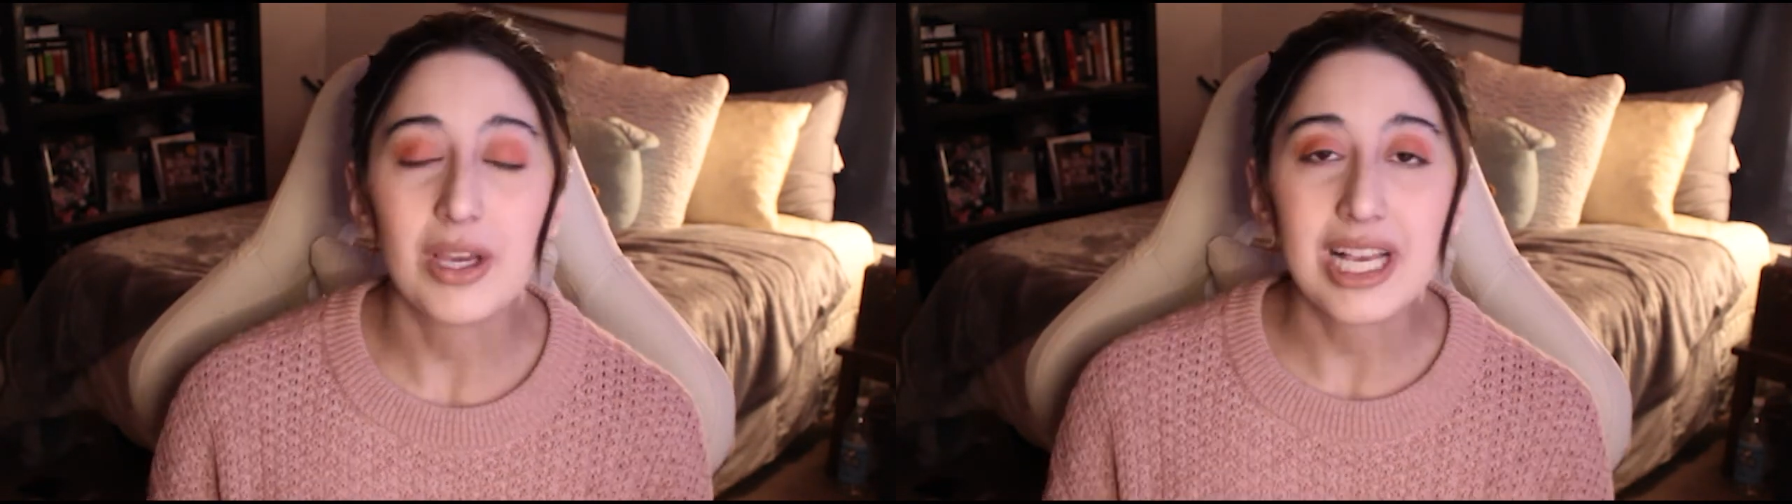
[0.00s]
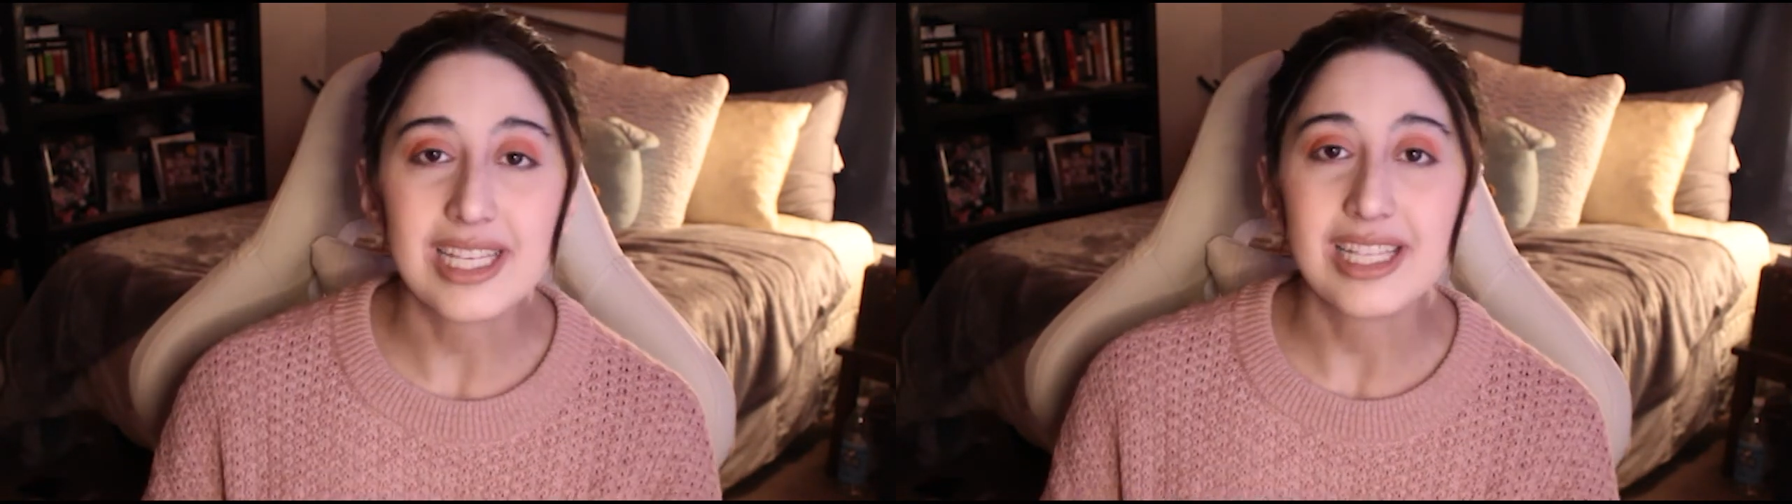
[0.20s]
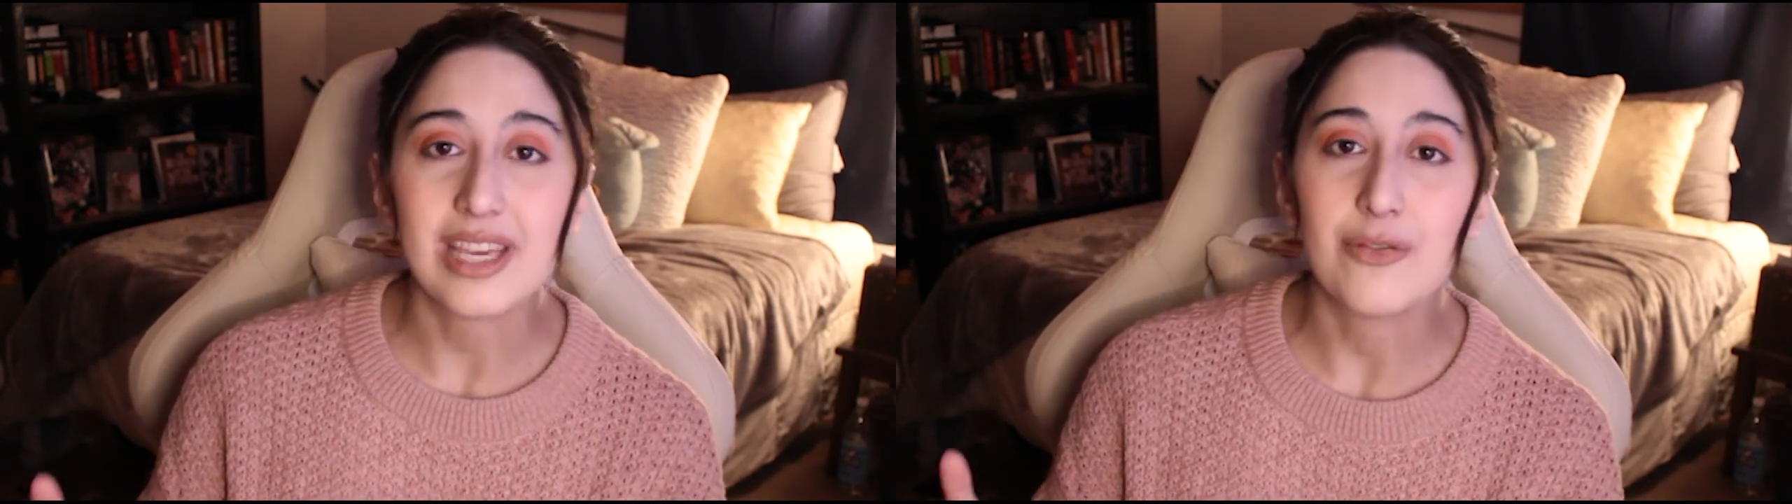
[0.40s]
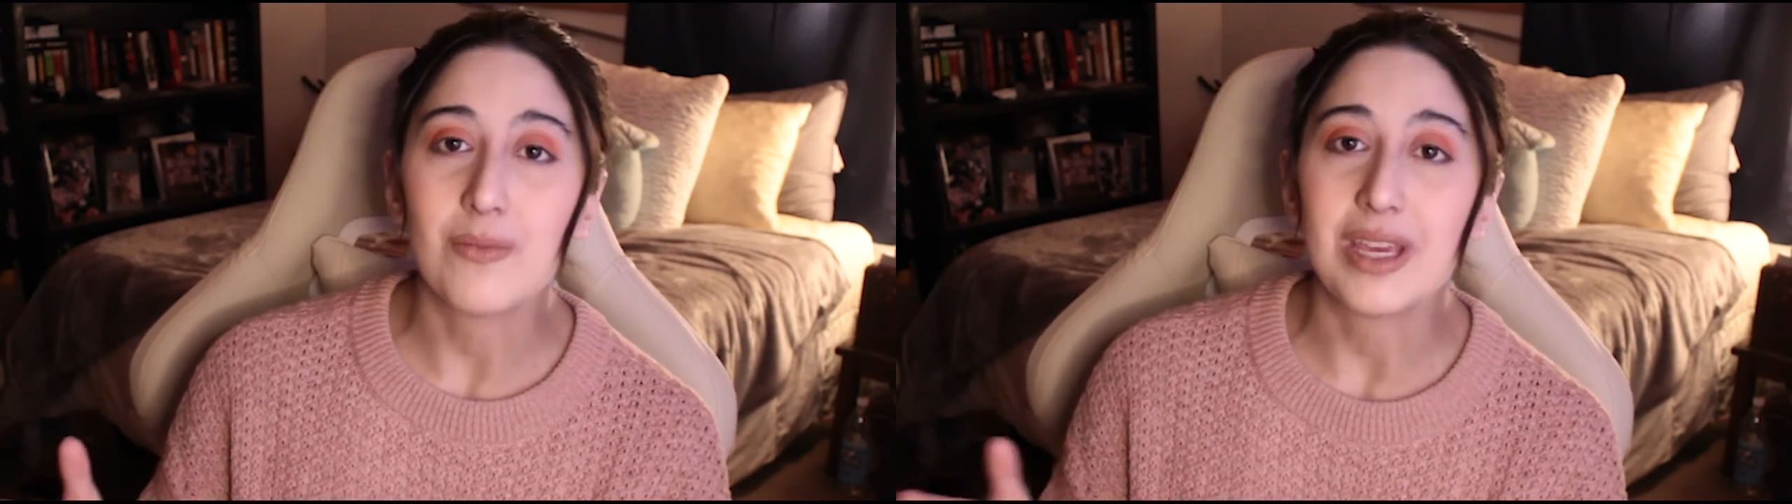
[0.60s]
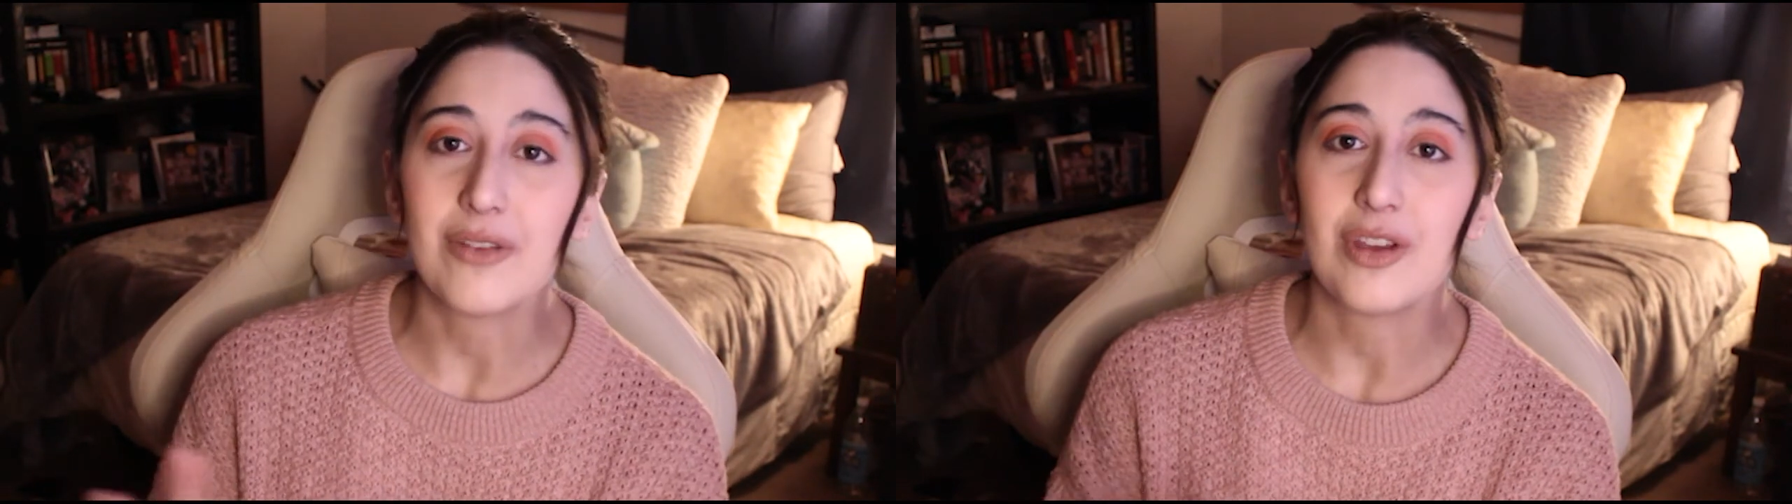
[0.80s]
you guys that's it for
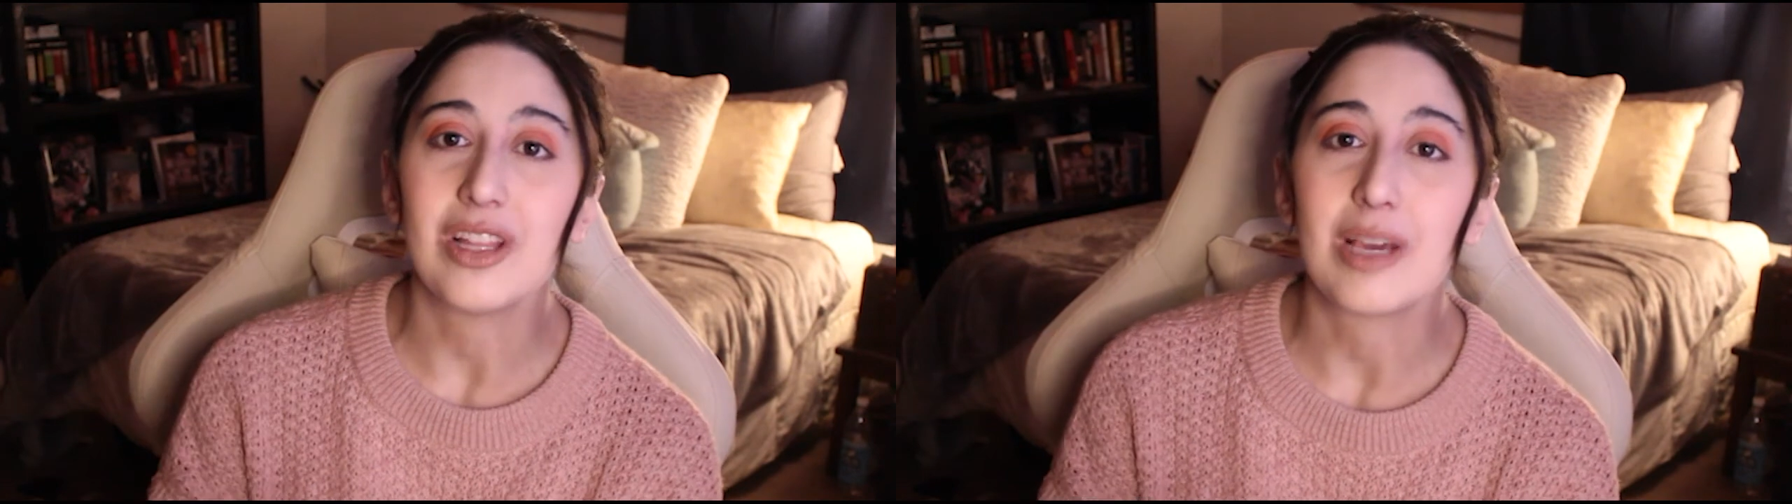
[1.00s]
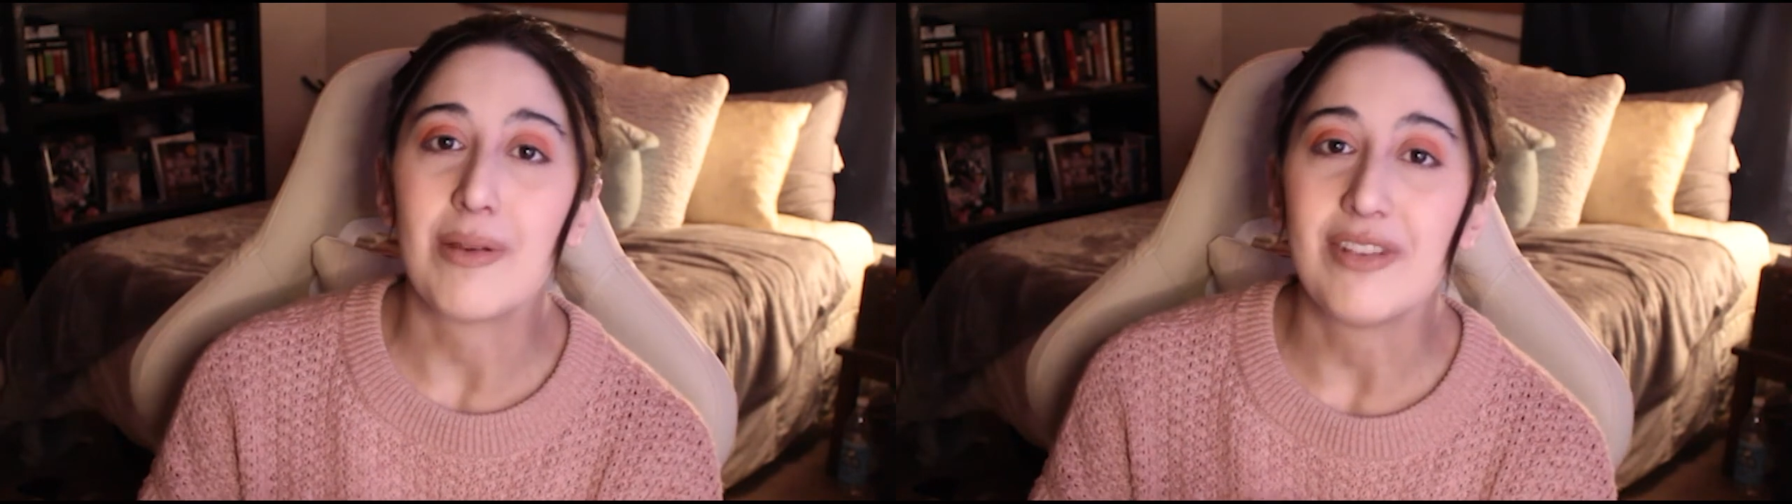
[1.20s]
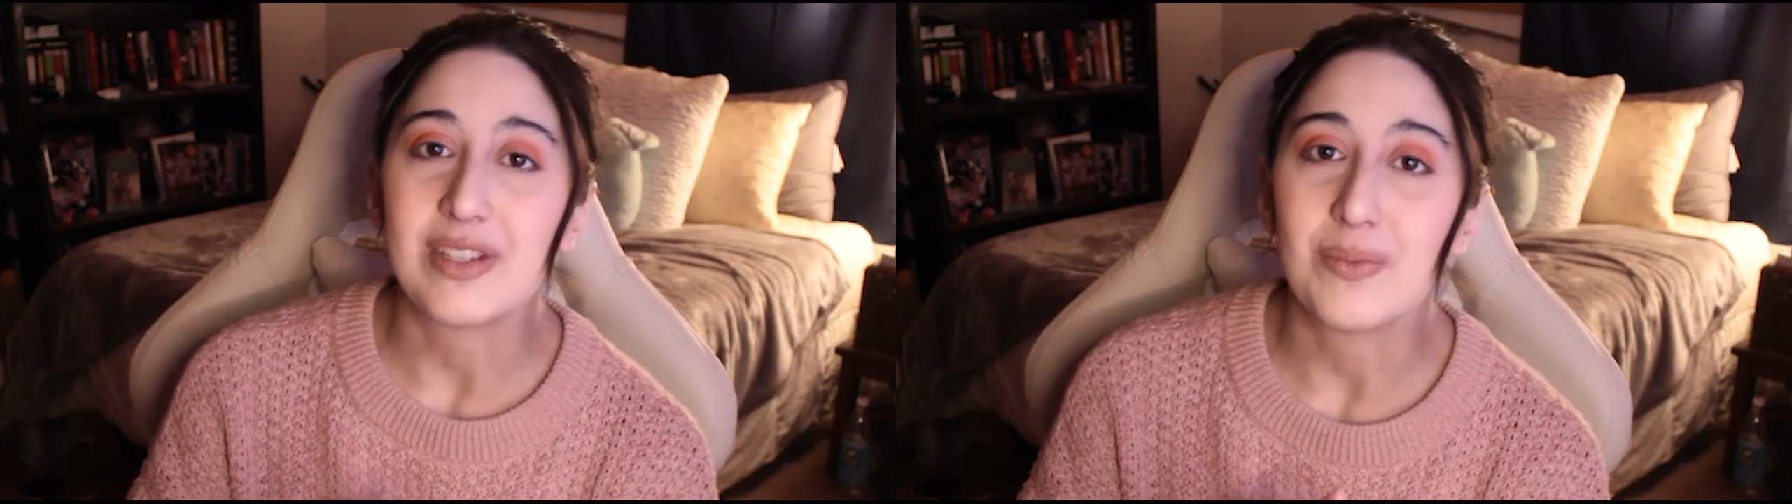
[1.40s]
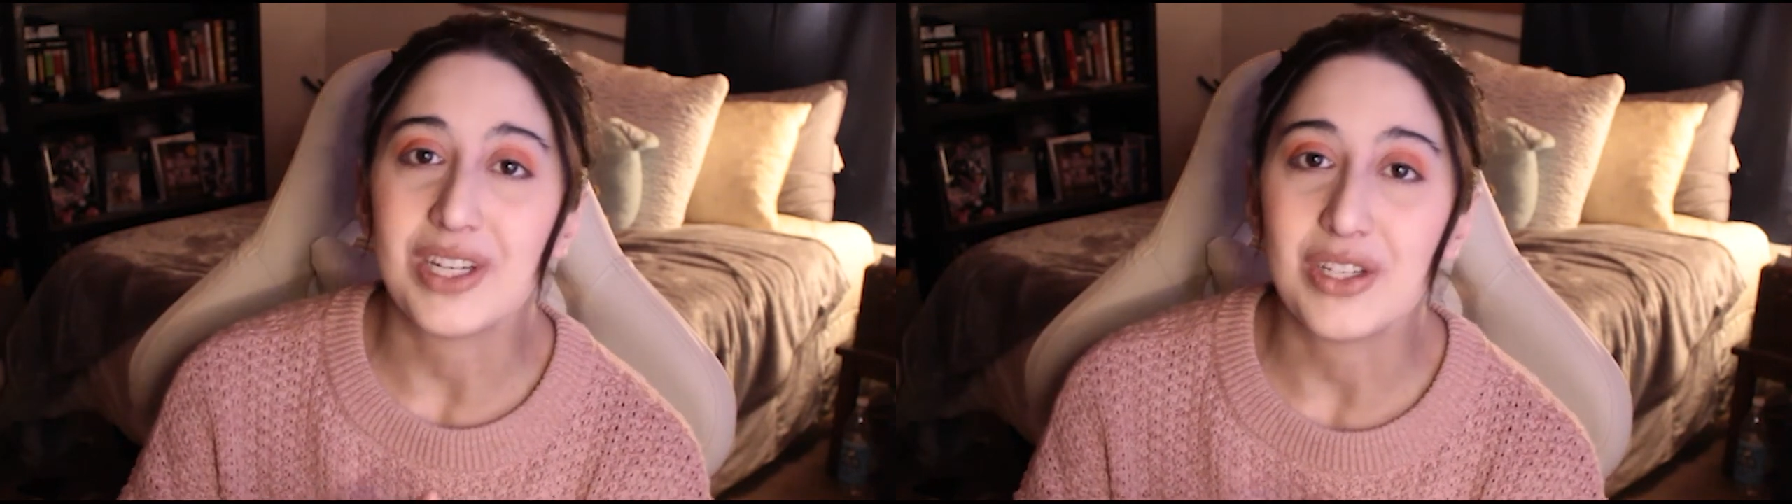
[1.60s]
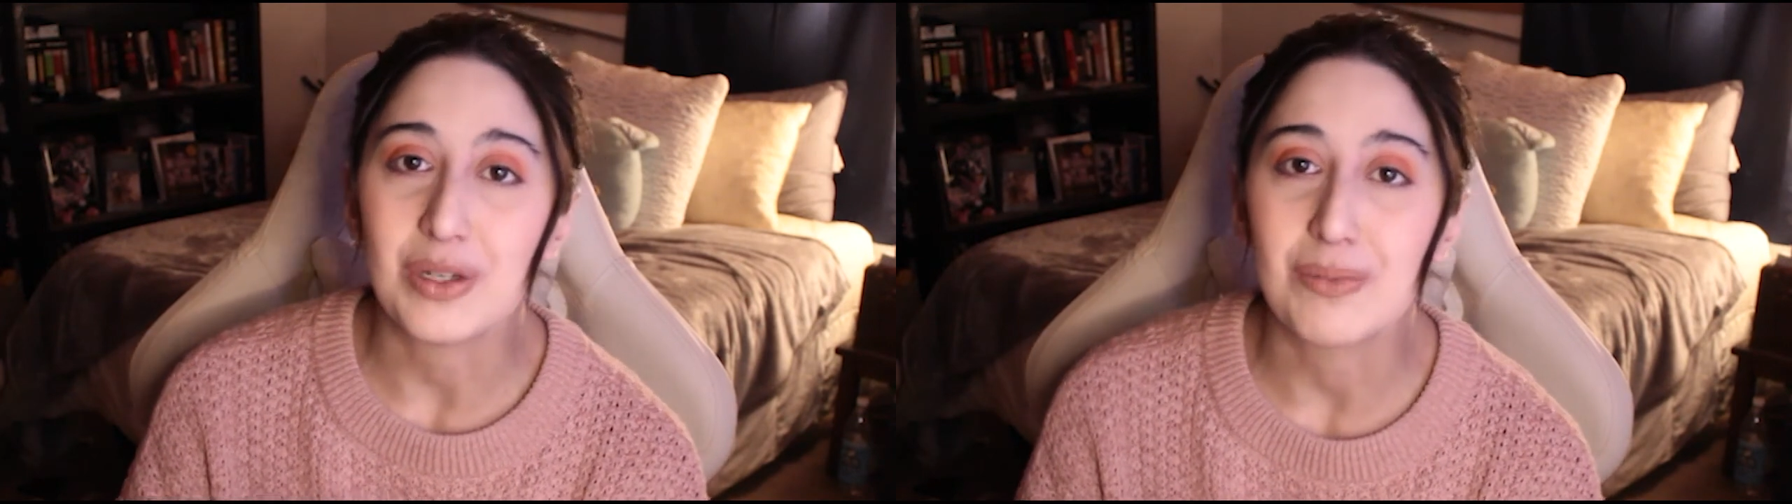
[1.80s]
me if y'all like my face i'm gonna do do,